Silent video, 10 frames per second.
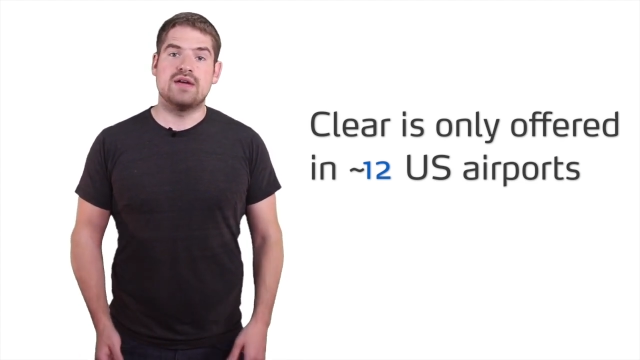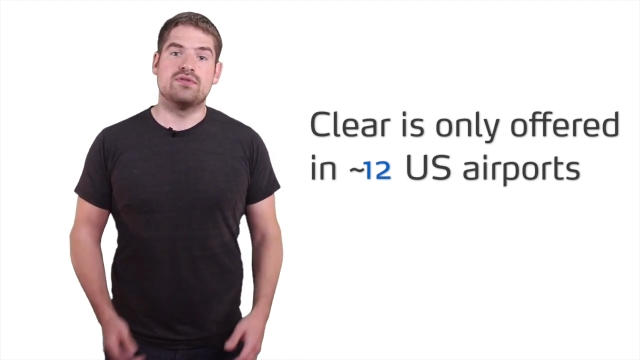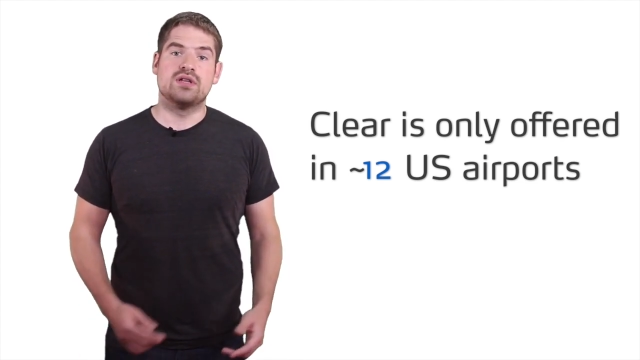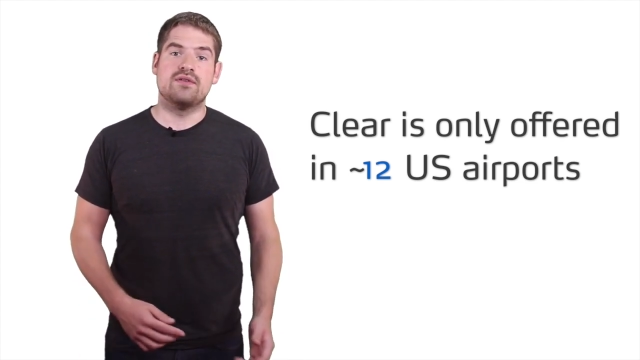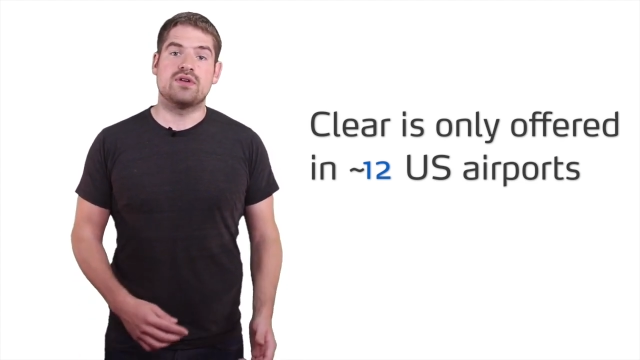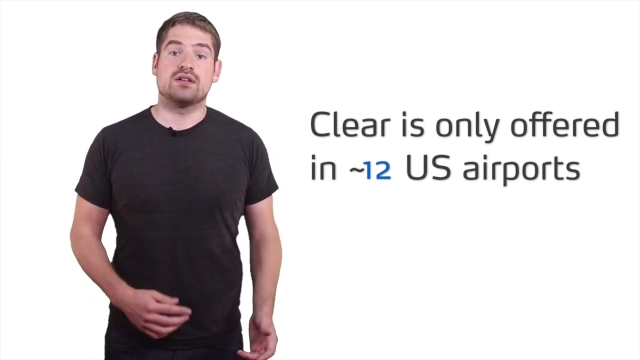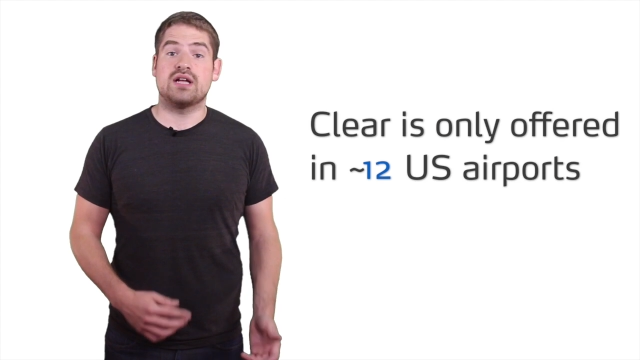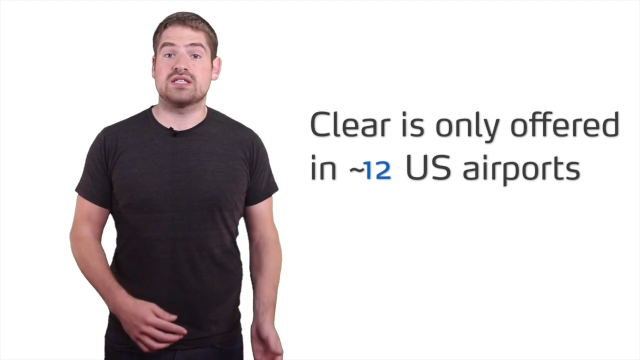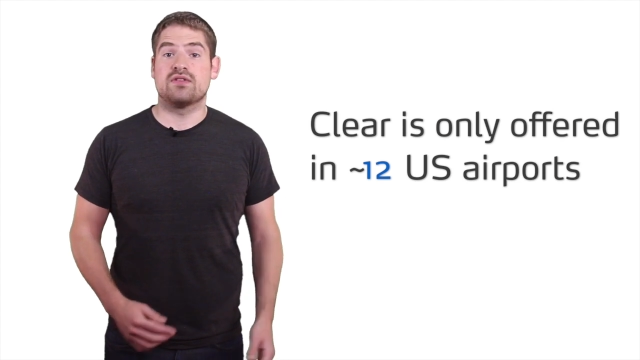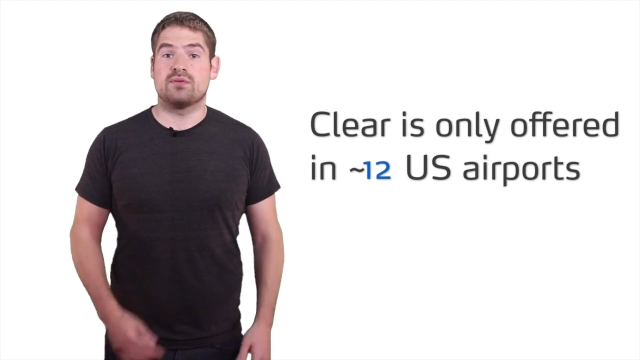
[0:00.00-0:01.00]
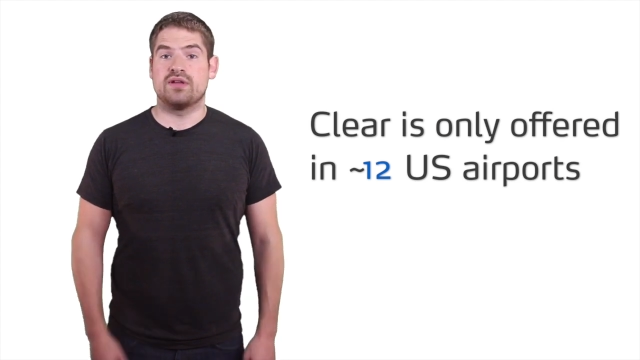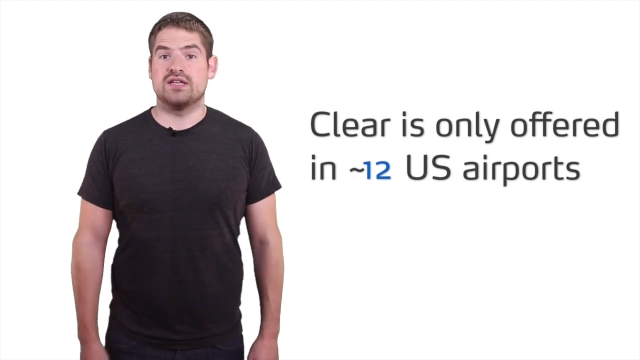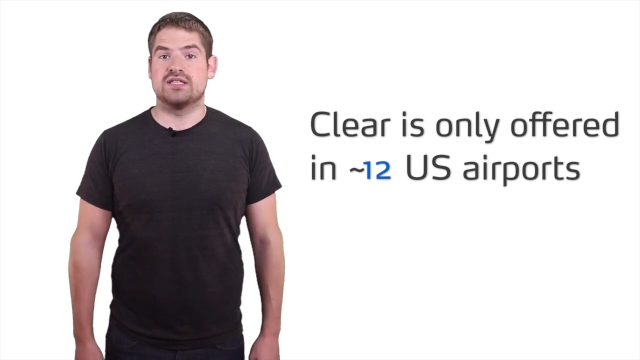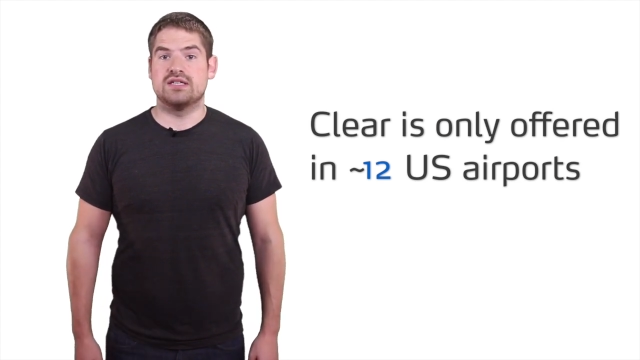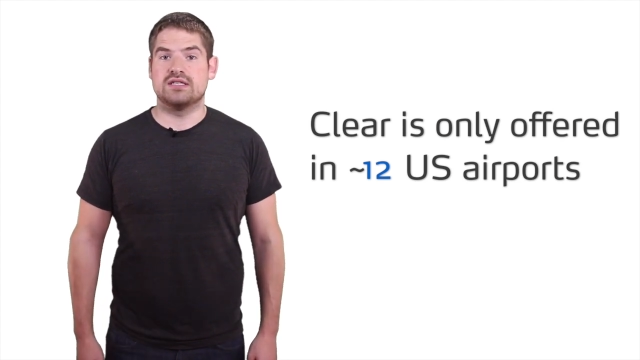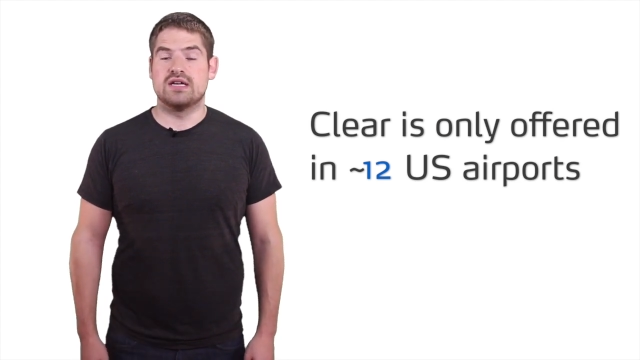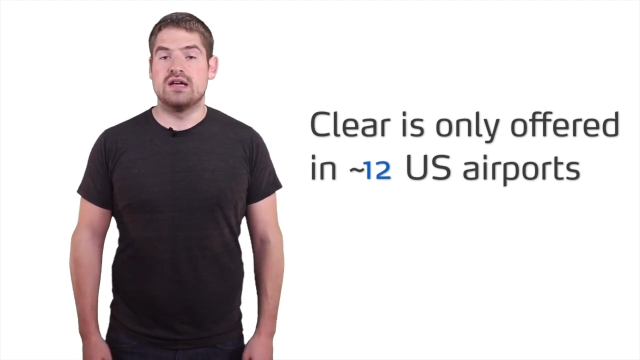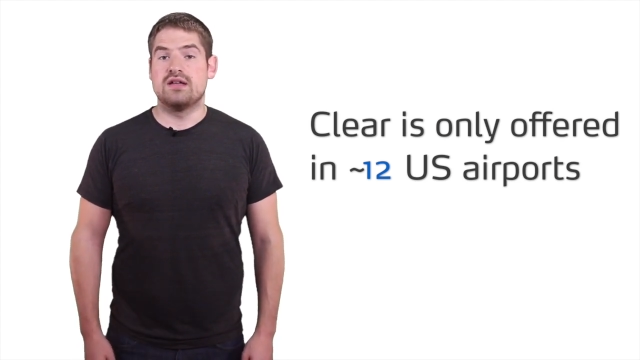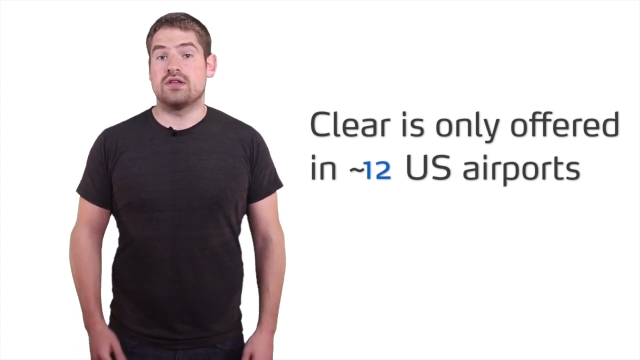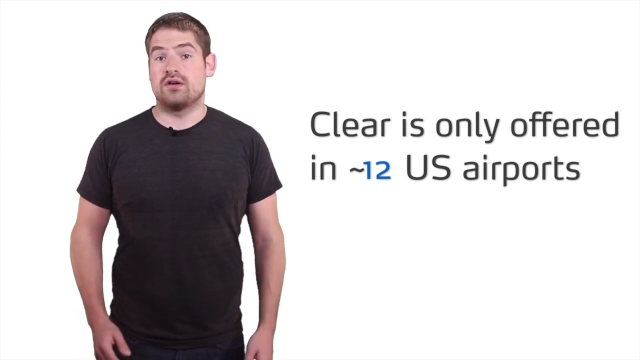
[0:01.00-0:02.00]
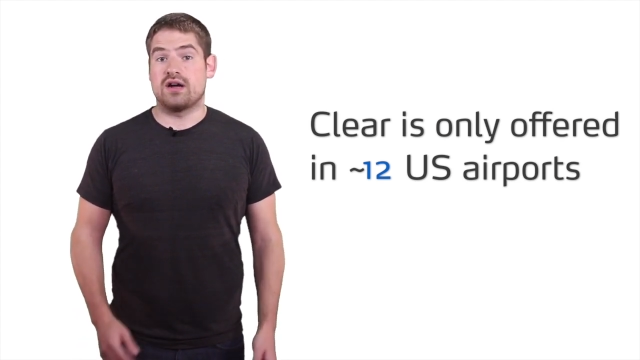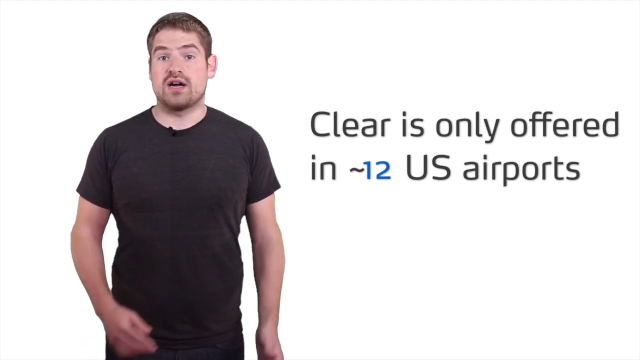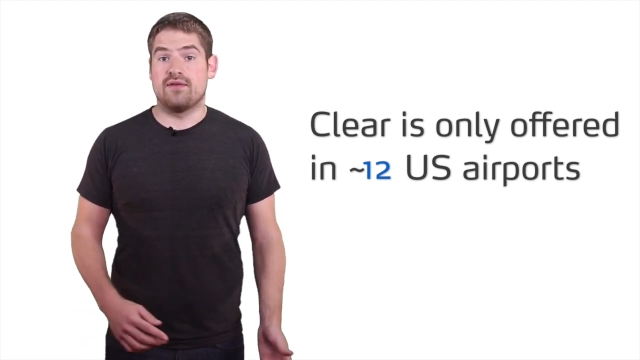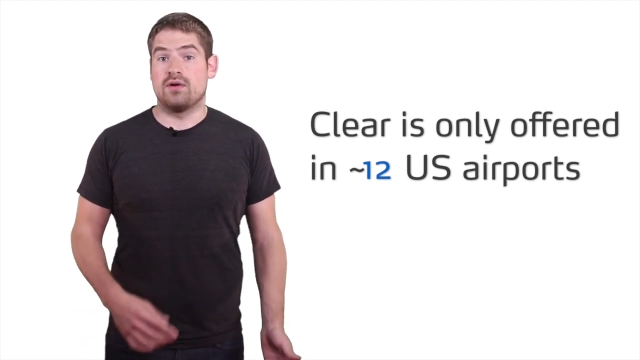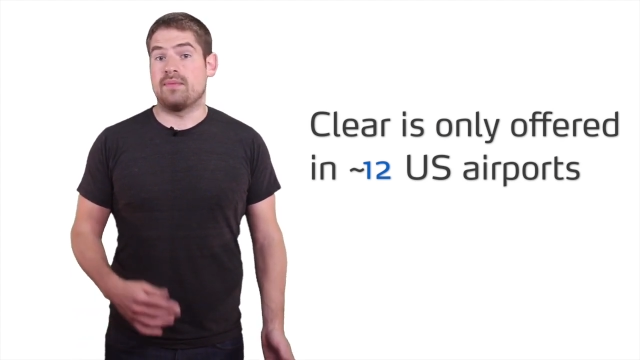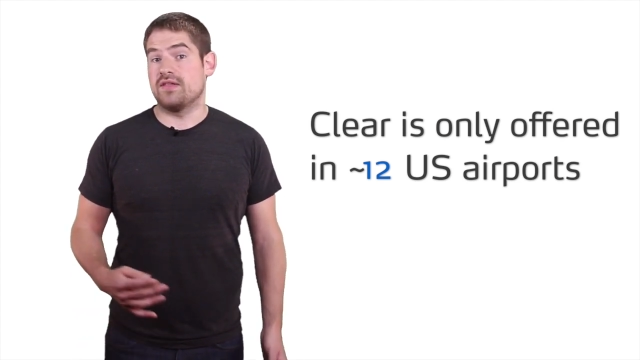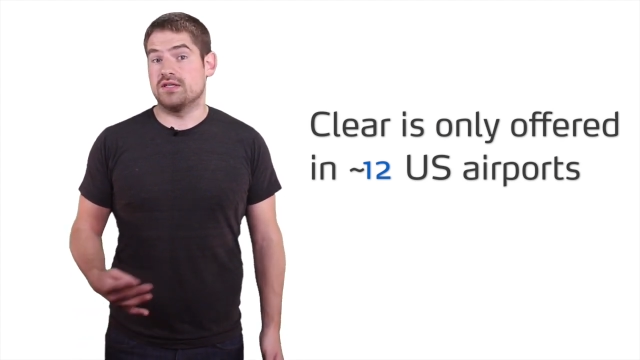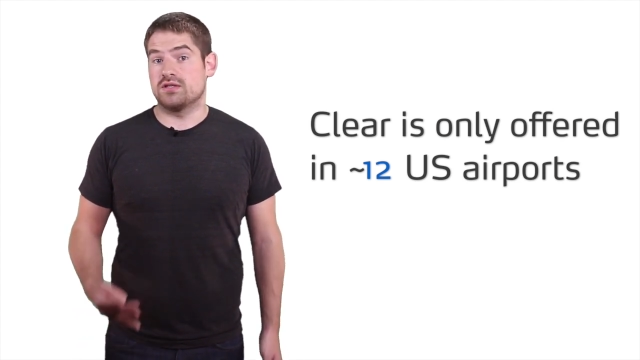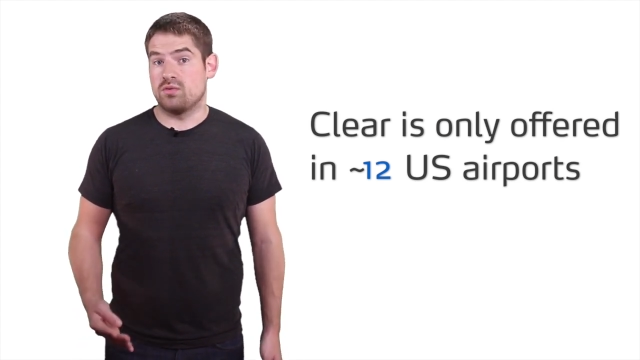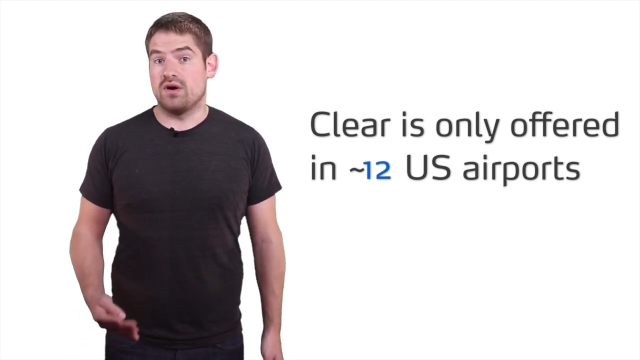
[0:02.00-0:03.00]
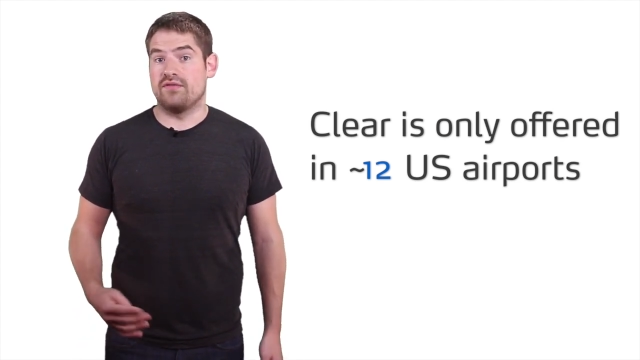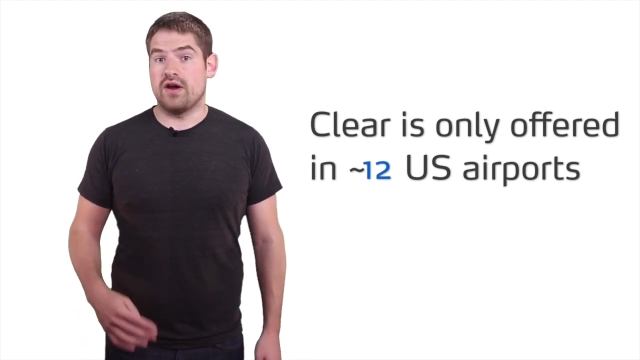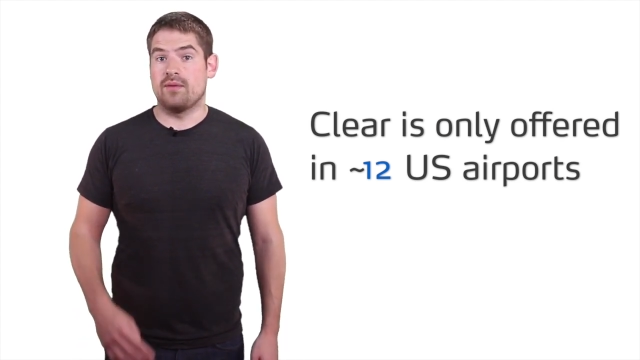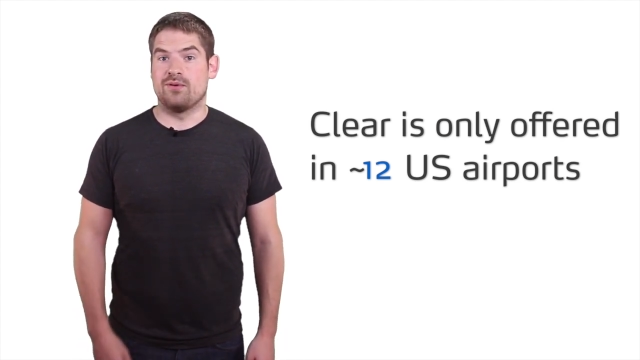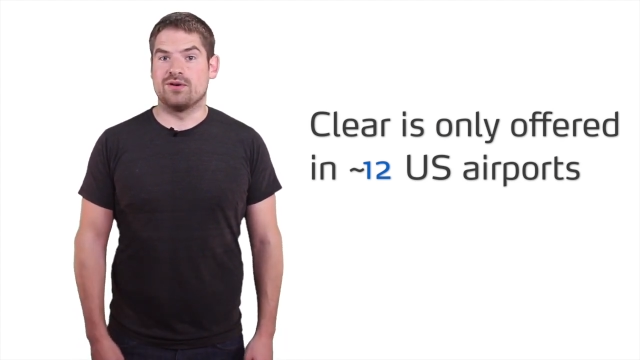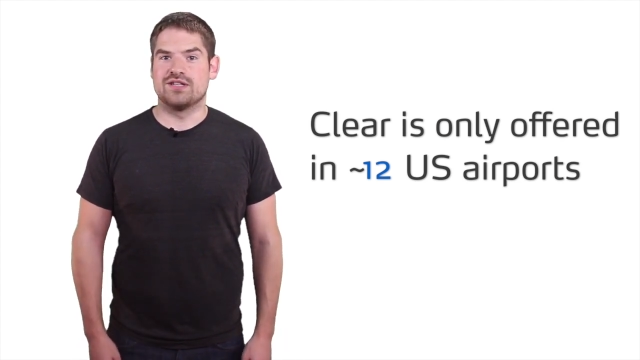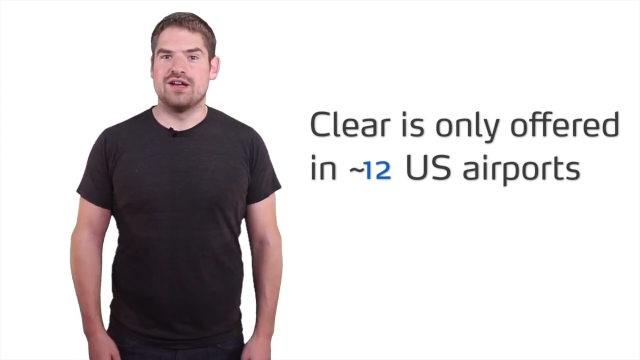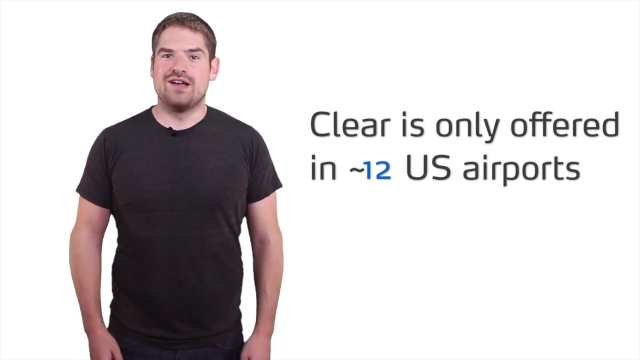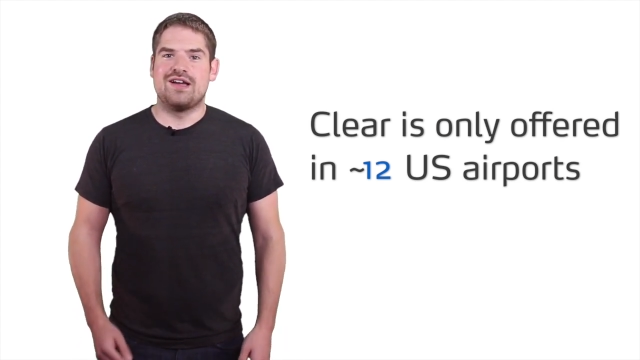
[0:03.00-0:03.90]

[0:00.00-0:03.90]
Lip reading: If you live in lots of other places that are not covered up by these 12 airports,